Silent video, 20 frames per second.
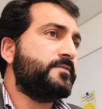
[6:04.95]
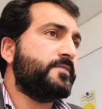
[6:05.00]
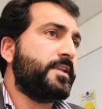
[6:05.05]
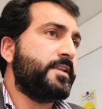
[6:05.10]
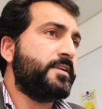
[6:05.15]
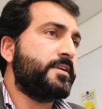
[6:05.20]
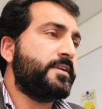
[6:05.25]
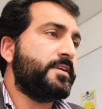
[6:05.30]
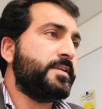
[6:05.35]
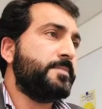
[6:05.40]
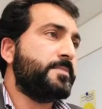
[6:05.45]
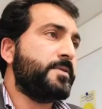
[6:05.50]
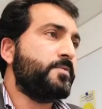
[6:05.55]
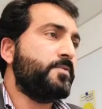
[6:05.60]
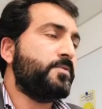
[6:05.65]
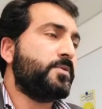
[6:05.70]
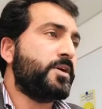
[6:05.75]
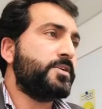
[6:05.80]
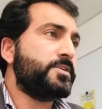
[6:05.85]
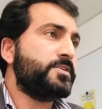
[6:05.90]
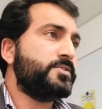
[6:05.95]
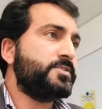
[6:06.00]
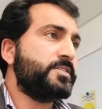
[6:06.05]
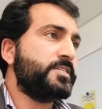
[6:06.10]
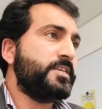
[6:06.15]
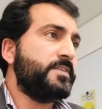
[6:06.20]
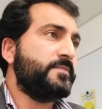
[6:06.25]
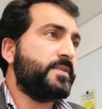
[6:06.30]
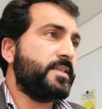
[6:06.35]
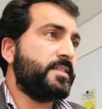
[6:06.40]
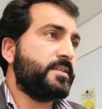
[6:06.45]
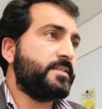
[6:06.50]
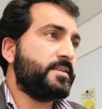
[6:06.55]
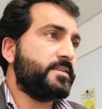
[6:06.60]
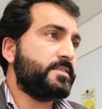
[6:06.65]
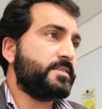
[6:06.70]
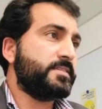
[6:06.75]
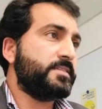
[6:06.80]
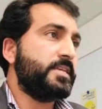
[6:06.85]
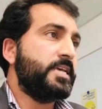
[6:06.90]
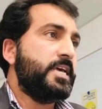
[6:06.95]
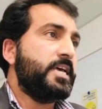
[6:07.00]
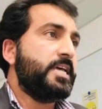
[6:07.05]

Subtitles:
validity, but we wanted to see whether this